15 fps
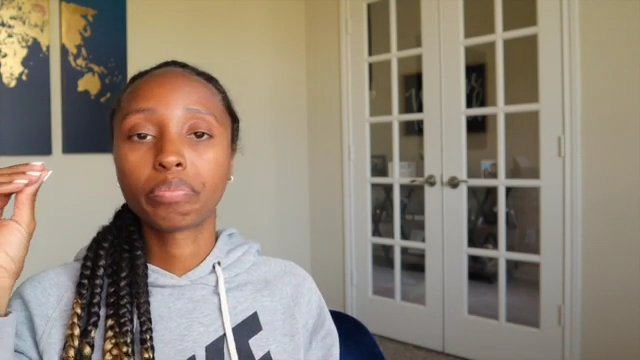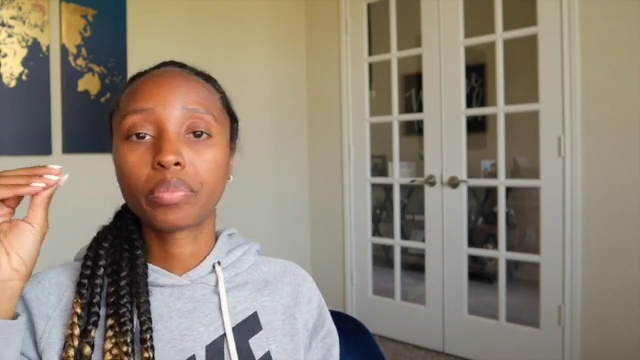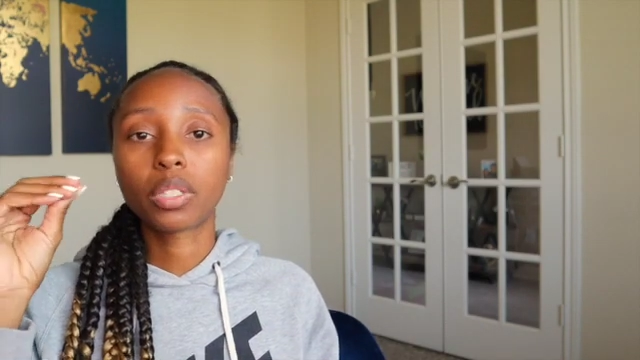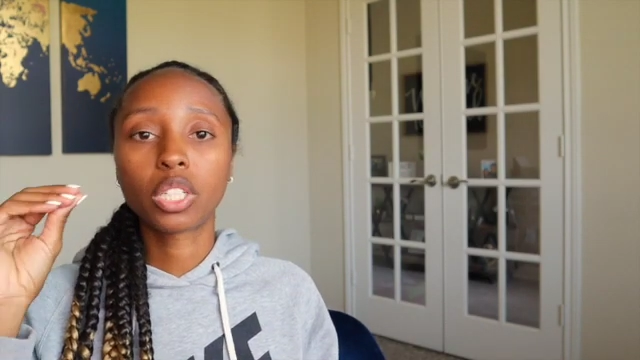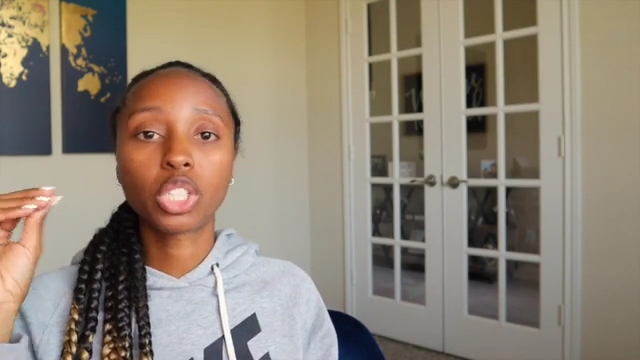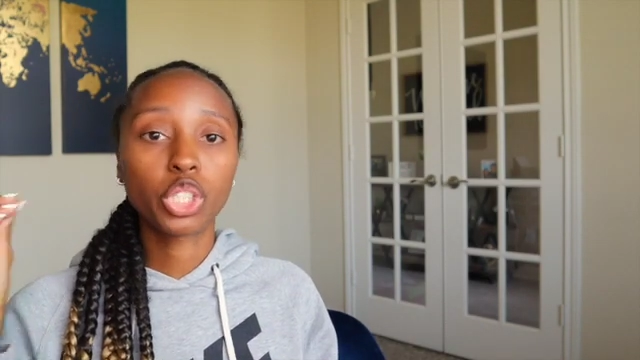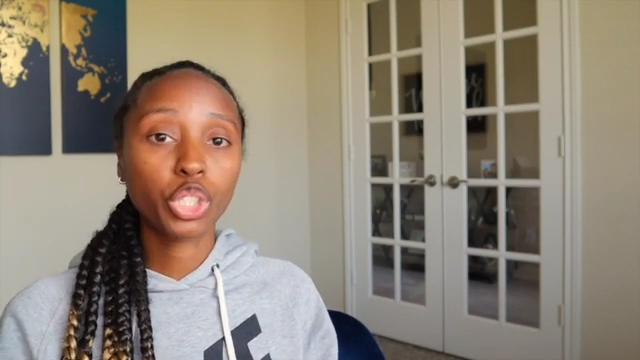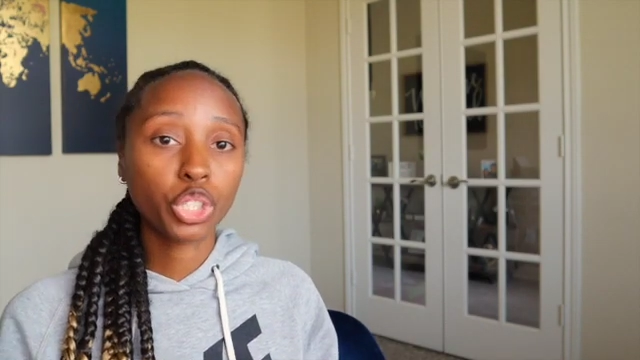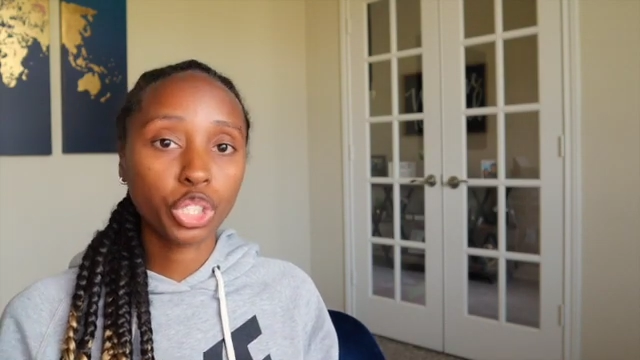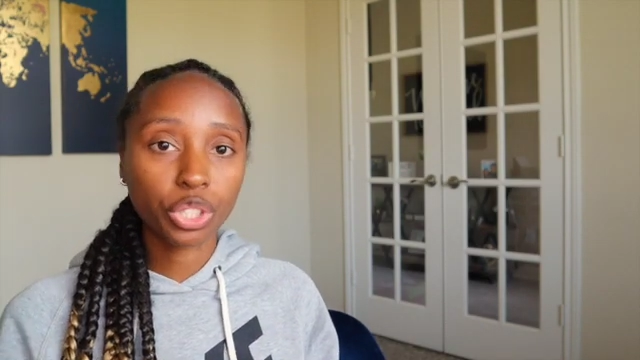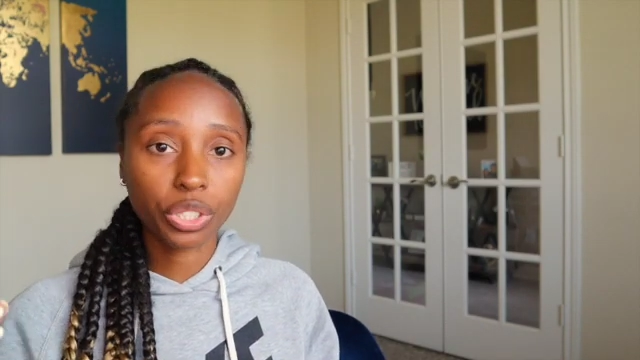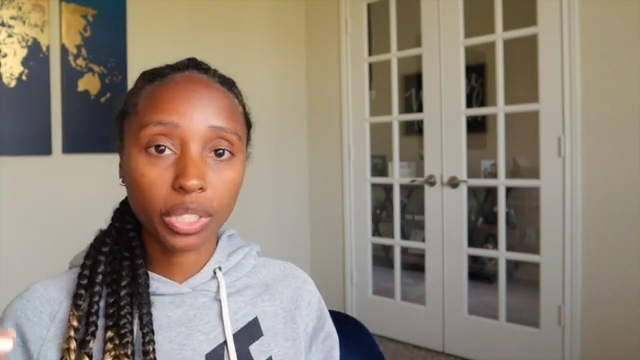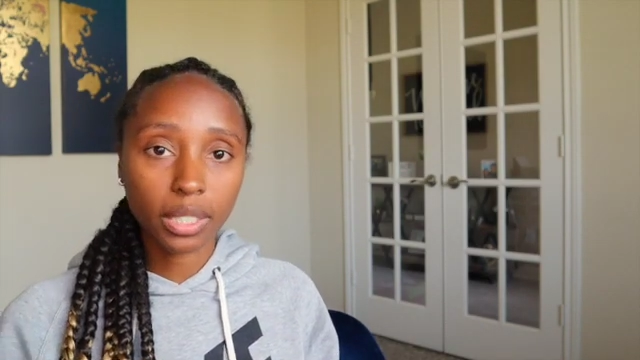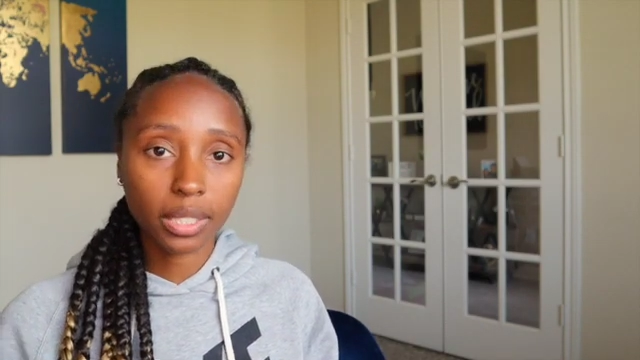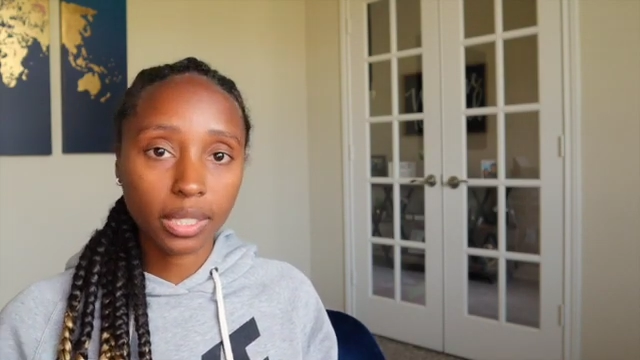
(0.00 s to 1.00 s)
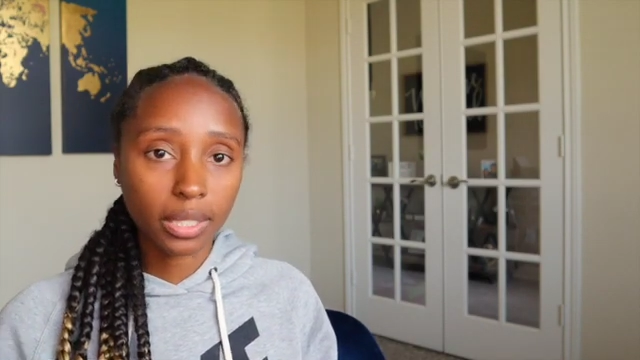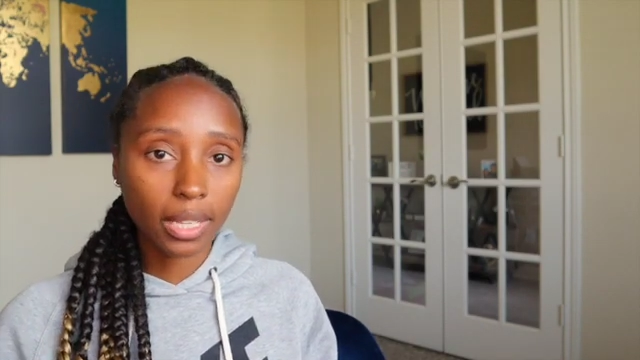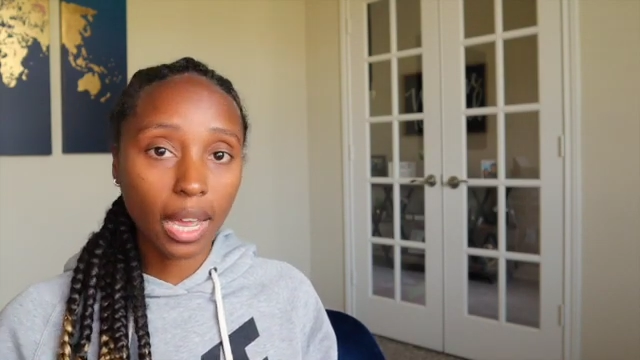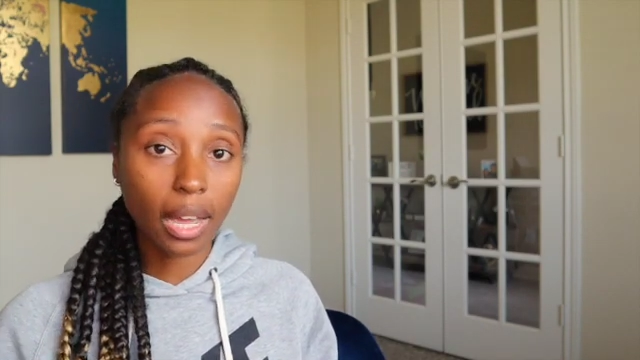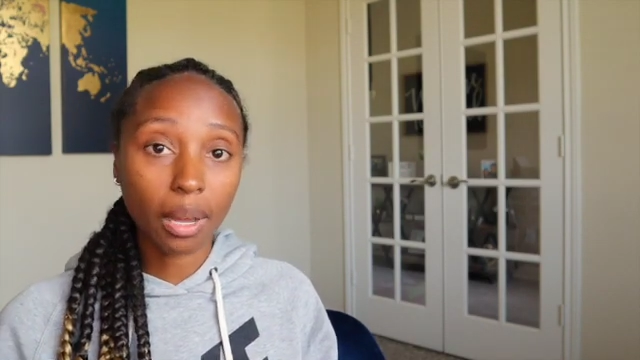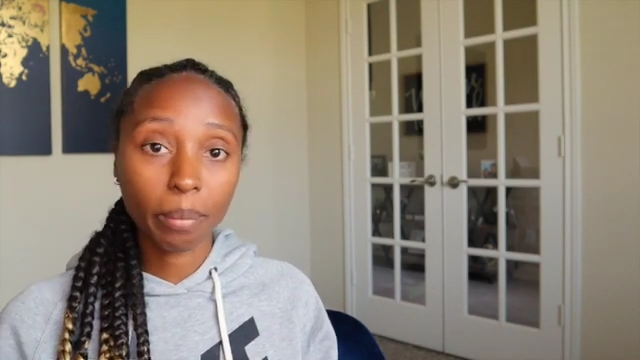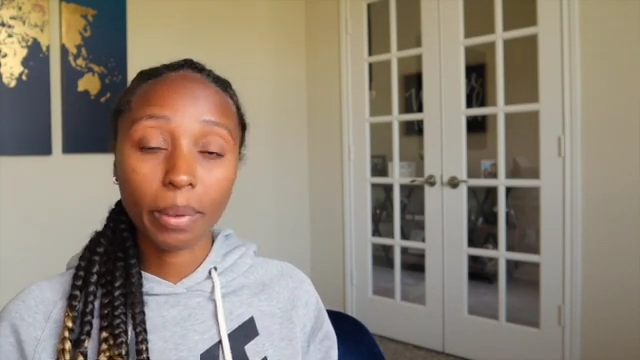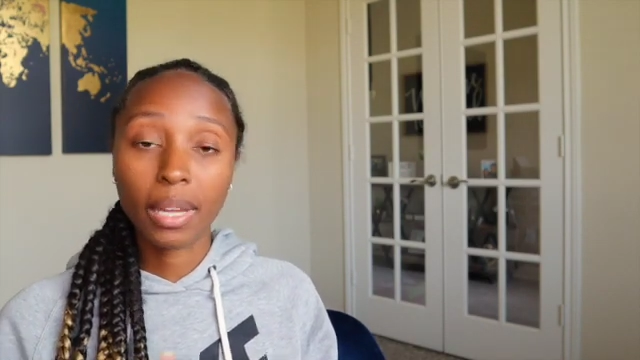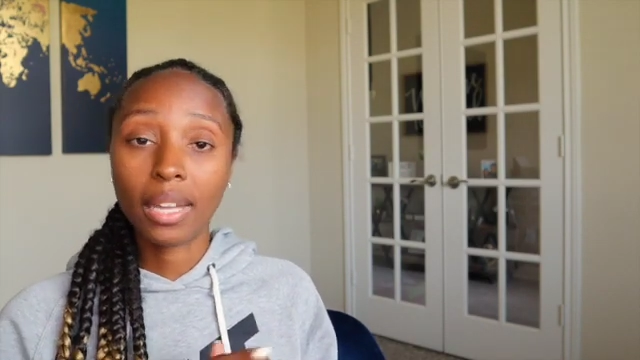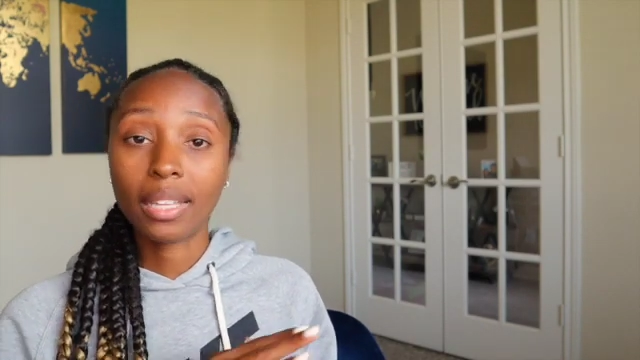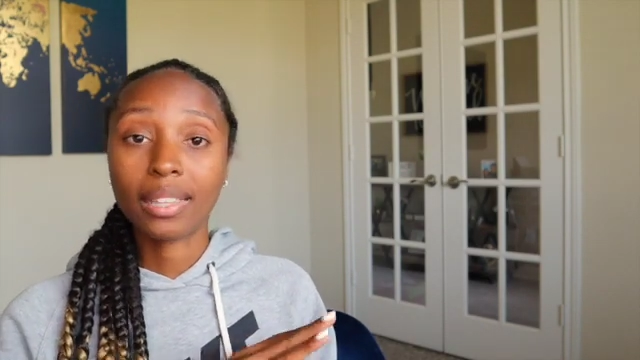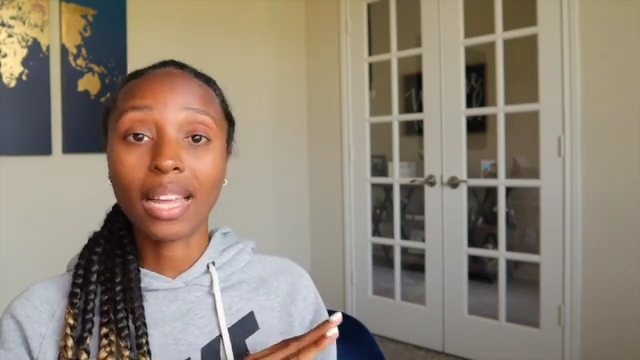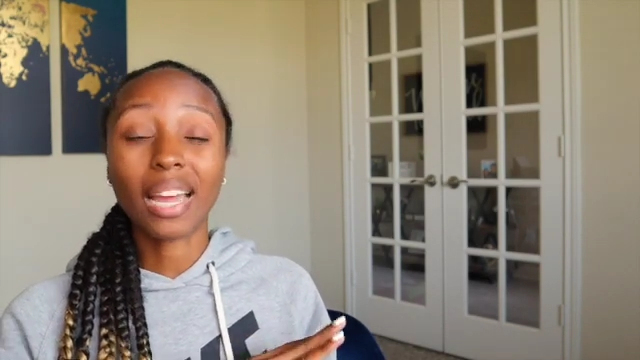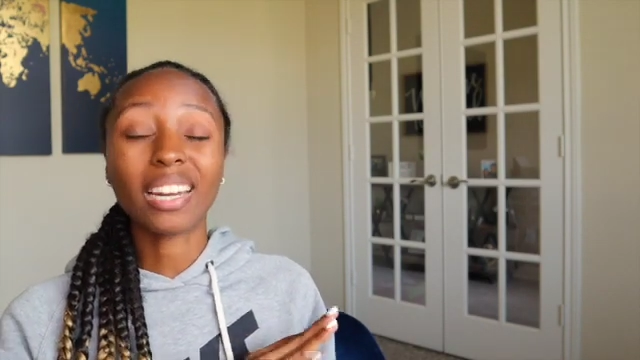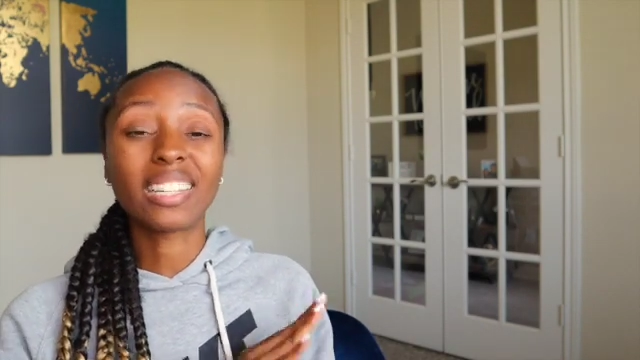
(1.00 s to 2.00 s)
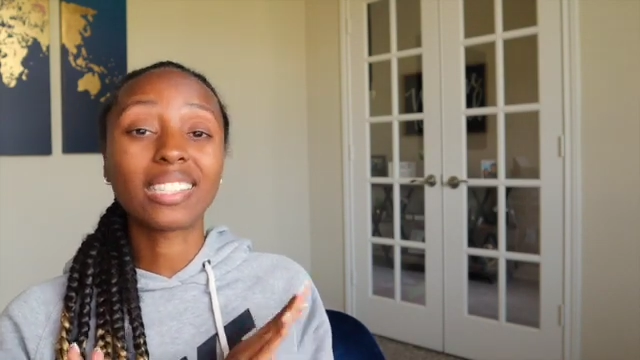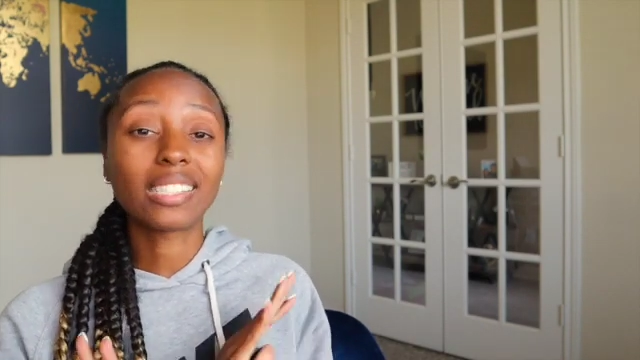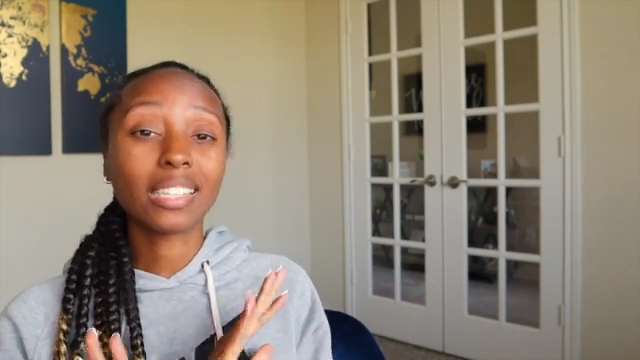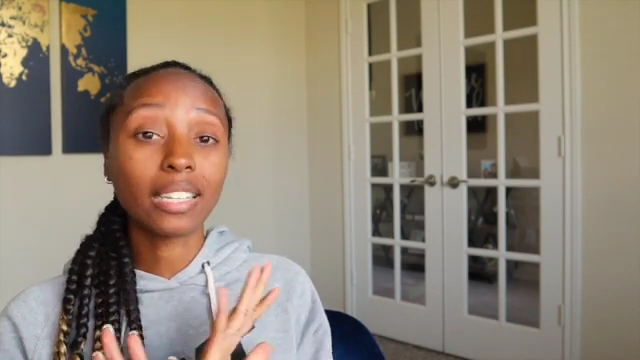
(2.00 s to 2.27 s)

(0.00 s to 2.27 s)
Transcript: luxurious time. That is